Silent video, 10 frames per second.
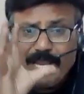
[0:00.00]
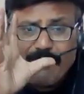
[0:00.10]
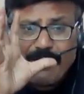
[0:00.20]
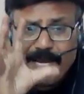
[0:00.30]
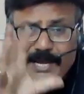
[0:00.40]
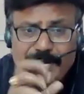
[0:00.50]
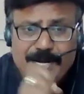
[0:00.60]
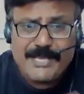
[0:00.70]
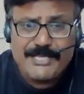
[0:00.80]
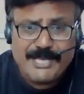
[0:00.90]
your
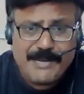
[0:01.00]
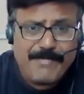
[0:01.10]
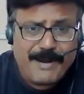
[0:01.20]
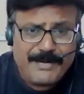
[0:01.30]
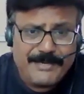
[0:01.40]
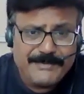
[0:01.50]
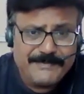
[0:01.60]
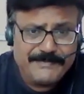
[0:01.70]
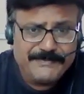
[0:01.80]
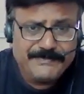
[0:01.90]
introductory part.
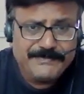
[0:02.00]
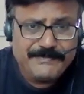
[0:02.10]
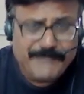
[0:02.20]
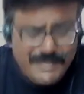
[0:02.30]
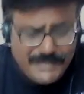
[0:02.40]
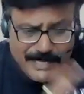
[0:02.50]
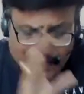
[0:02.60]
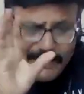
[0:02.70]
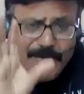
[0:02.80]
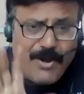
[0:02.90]
Means
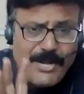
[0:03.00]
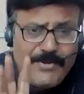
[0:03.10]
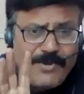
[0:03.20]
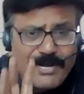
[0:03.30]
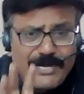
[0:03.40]
they wanted to